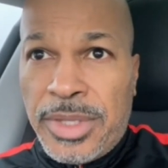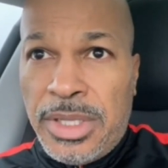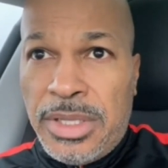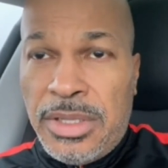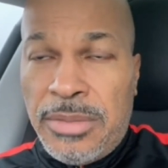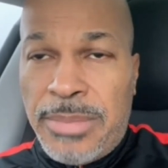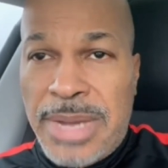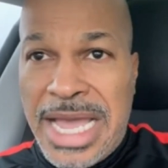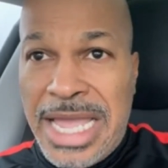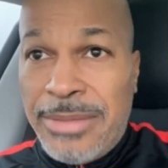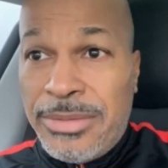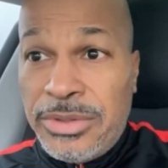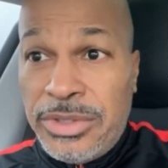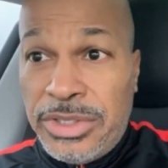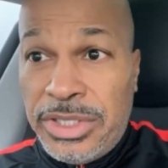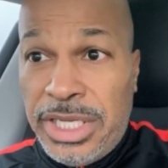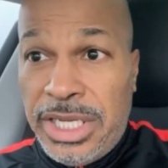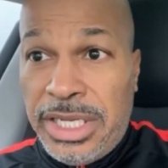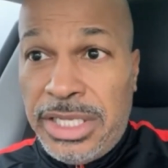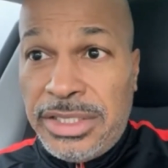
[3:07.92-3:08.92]
The Bible
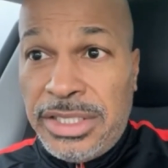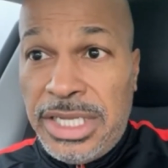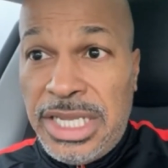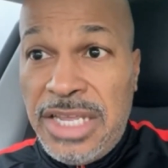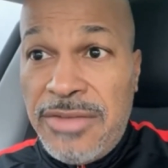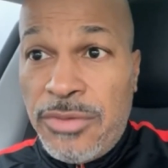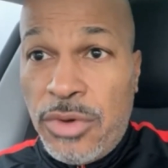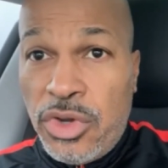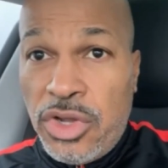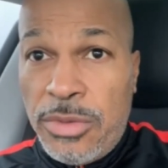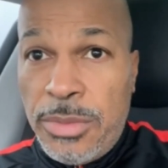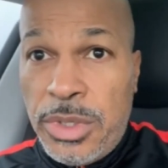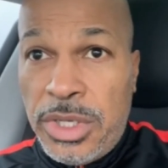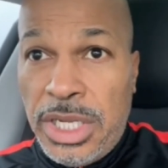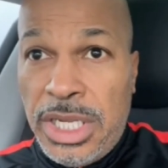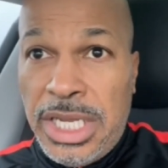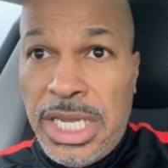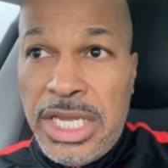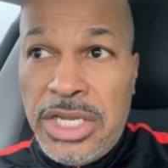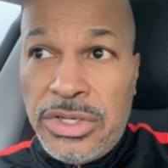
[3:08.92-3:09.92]
says evil
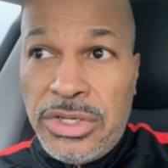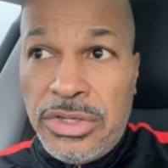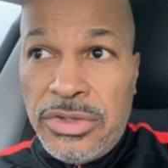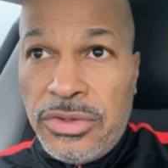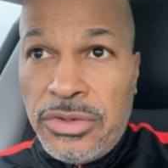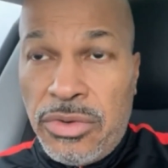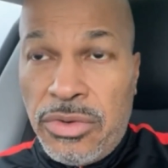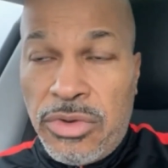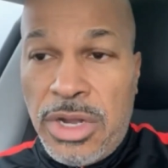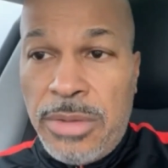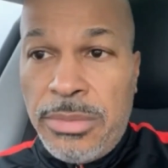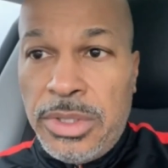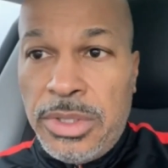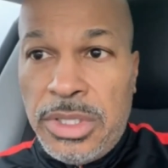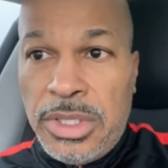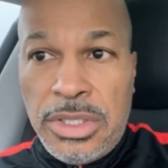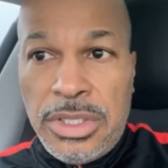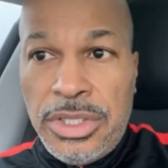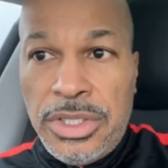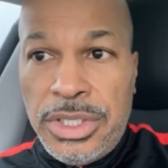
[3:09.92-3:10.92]
communications corrupt
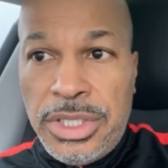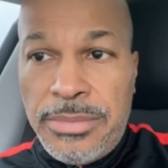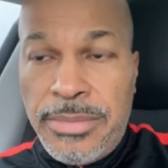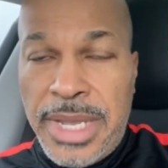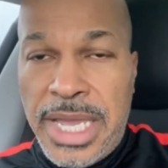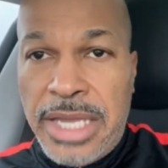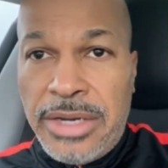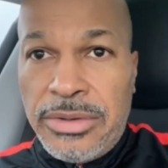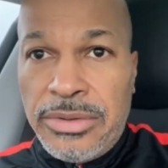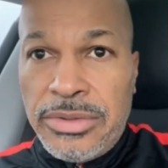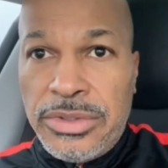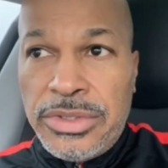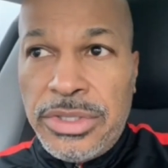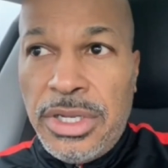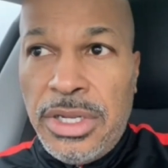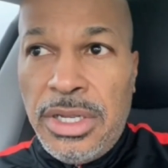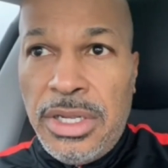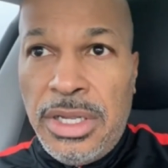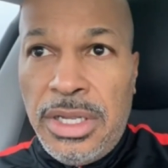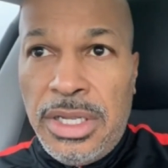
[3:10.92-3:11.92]
good manners.
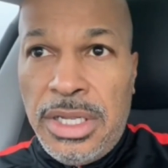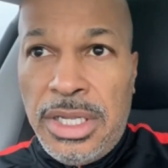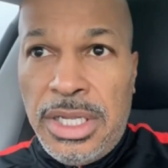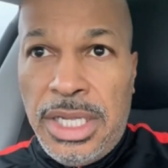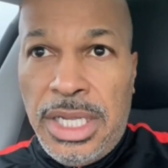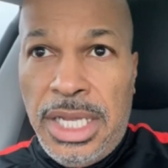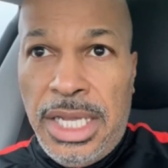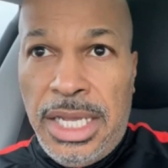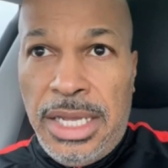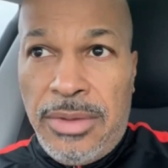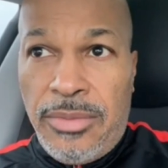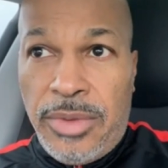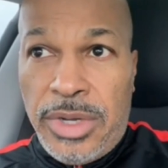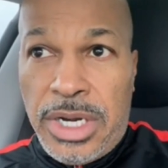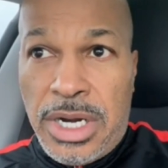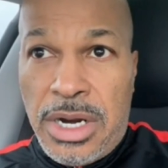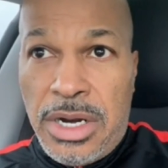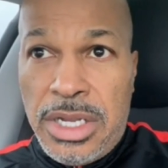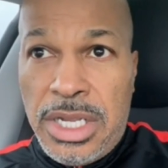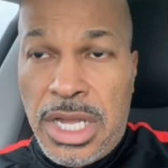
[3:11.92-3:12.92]
And when
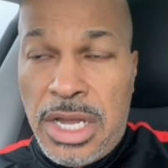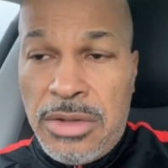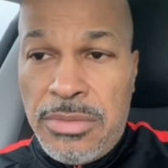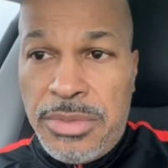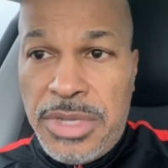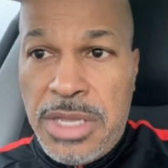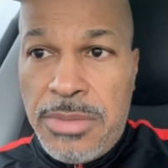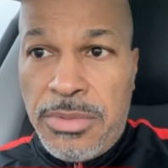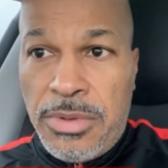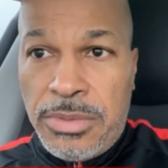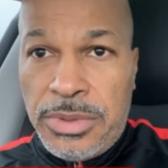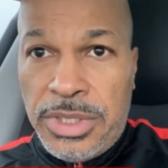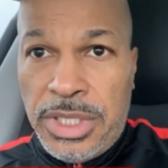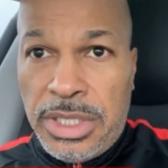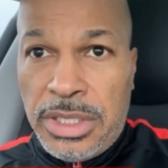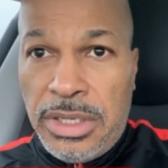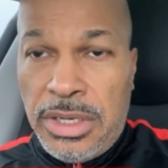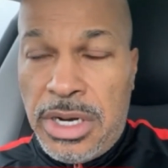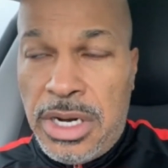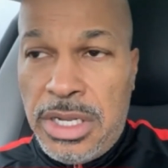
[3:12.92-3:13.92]
our young people,
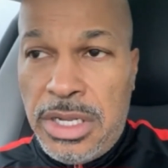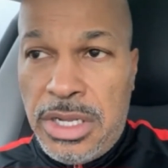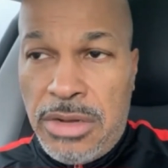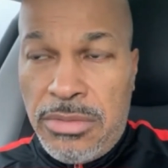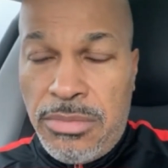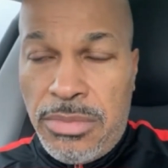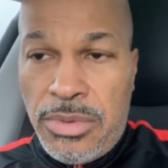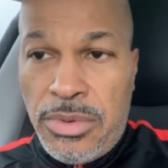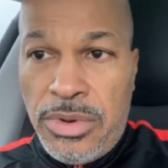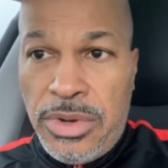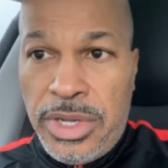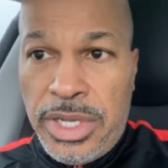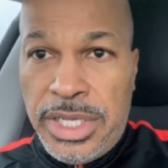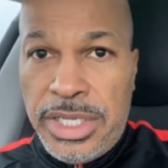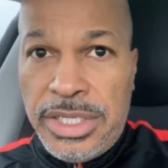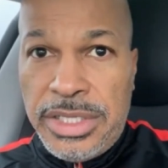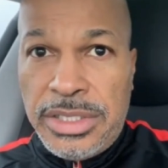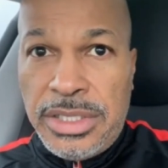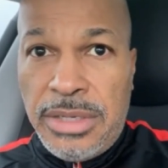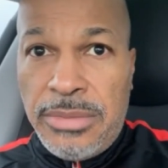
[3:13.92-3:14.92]
particularly our young
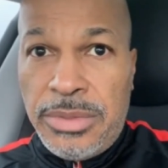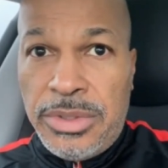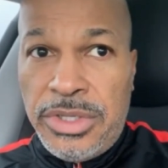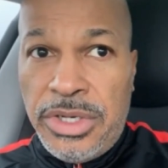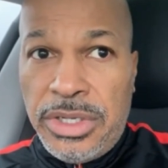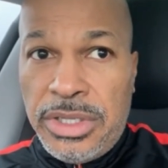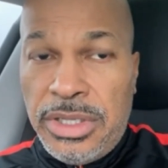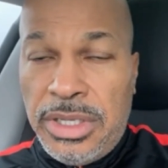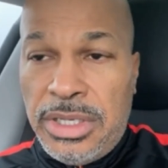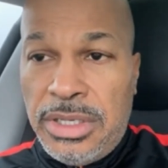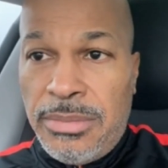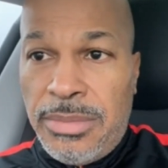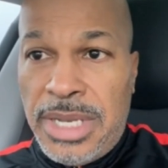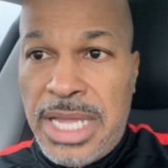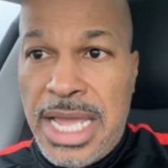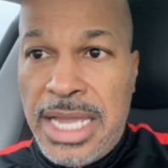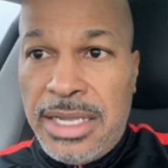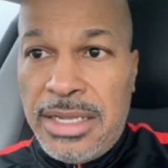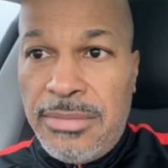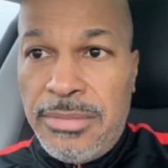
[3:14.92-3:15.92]
boys, and particularly in the
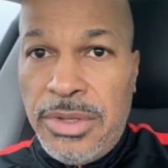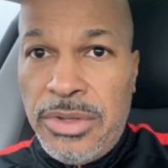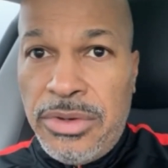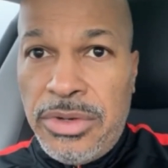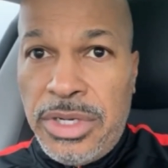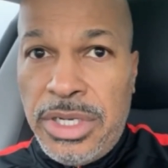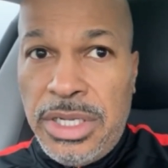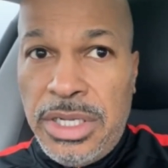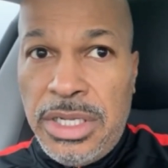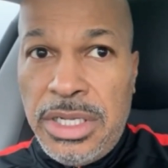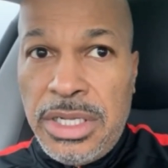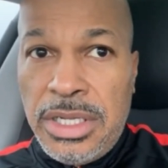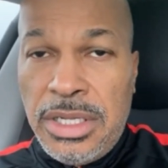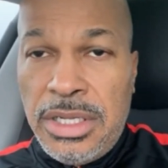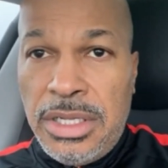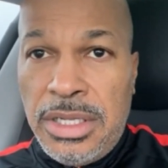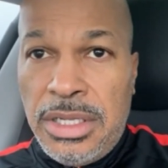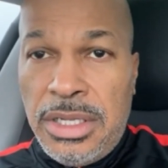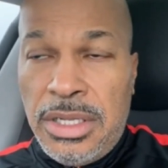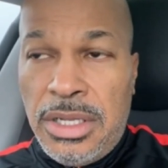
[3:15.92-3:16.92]
Black community,
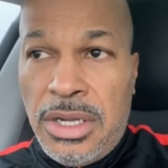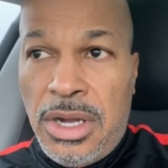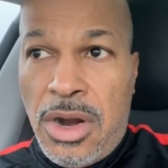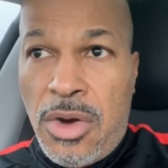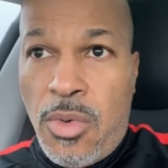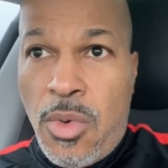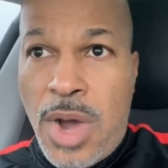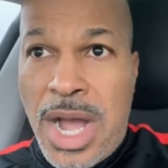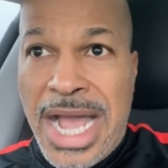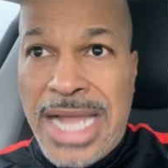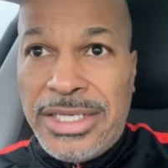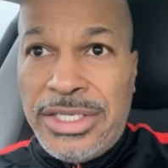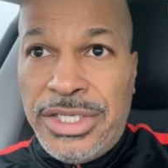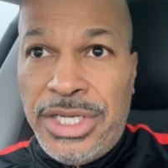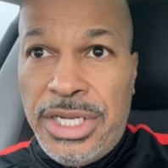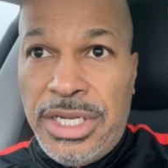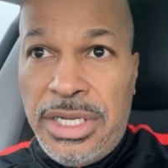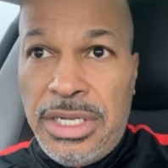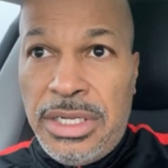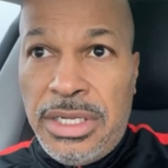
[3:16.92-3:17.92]
are
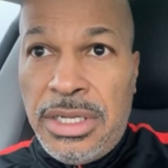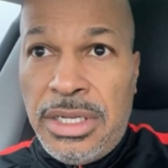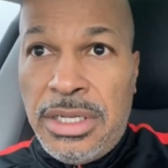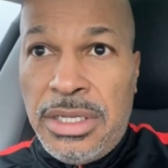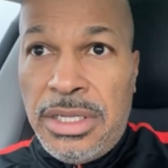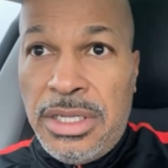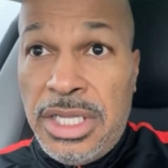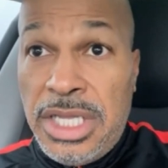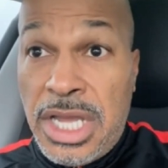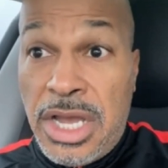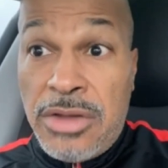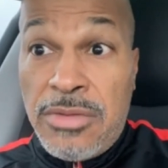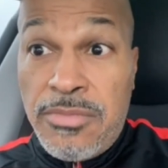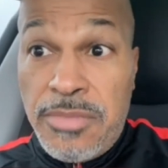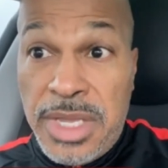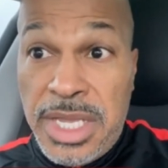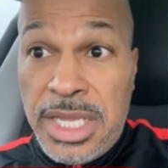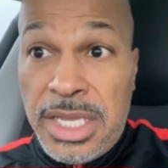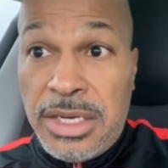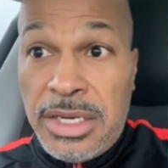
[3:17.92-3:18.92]
watching young
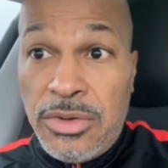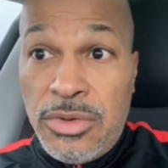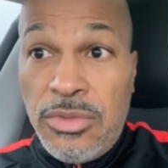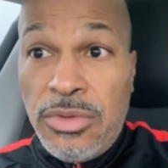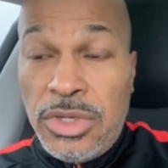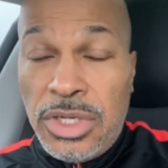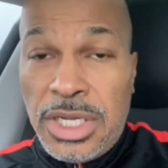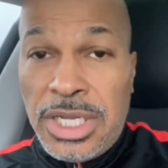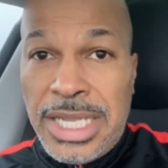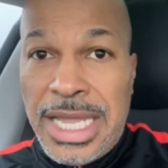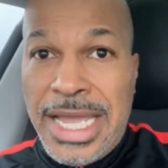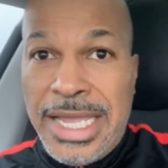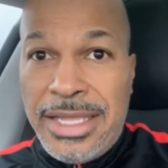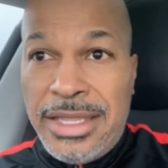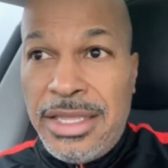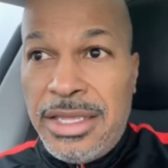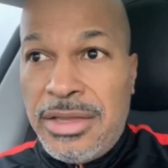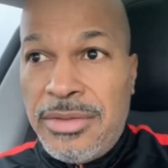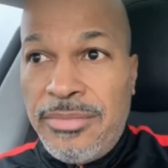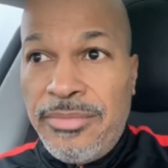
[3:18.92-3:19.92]
men who look like
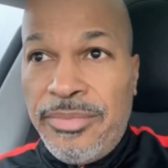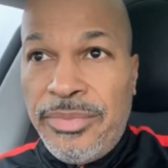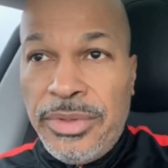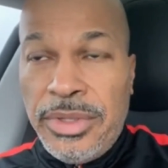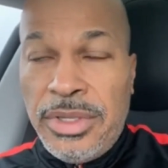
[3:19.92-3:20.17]
them